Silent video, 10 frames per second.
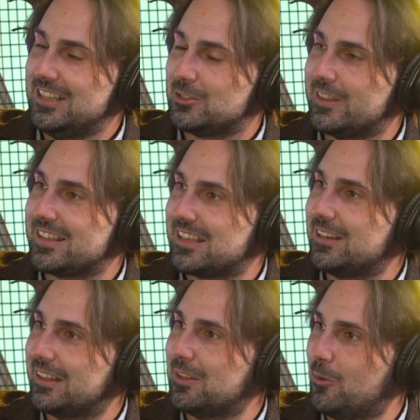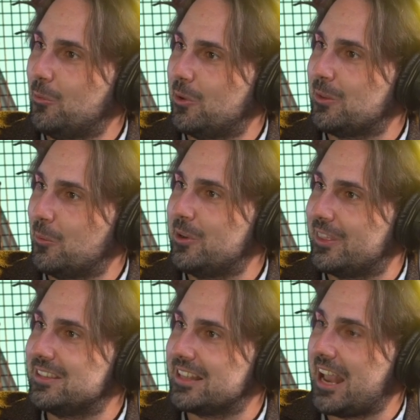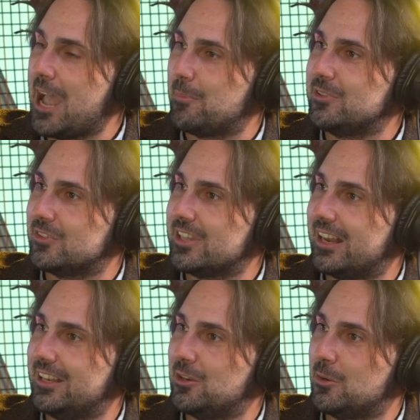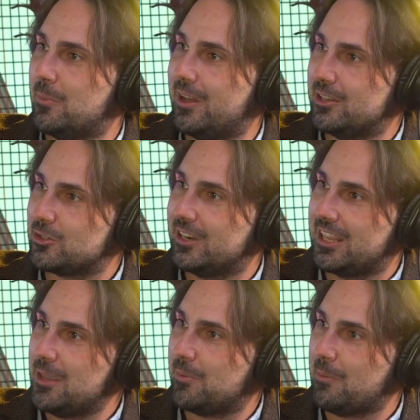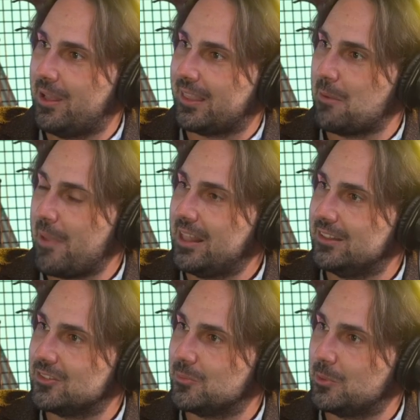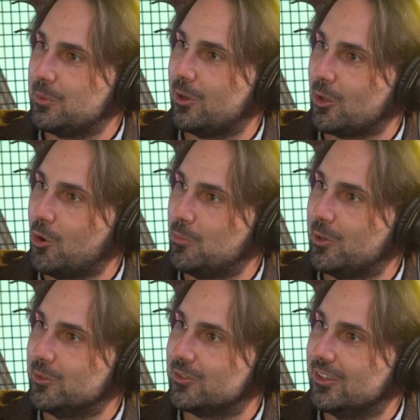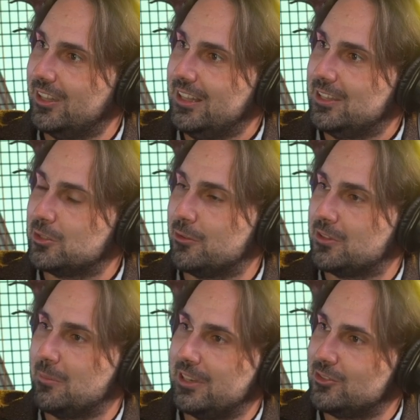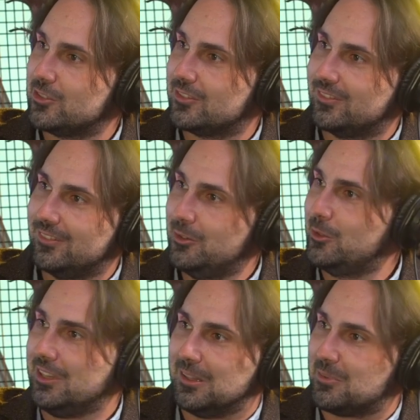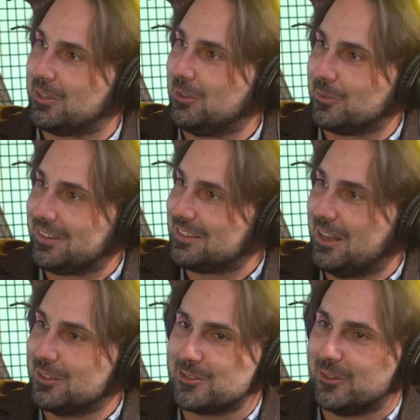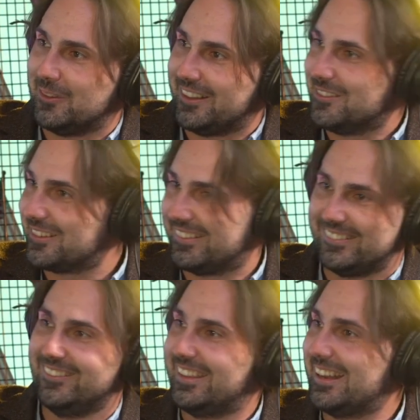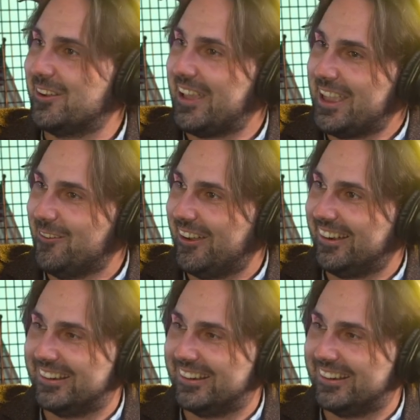So that's kind of like one of the weird things that happens is that your body's trying to keep a balance between all the hormones. So if somebody's just nuking themselves with testosterone, it can go haywire.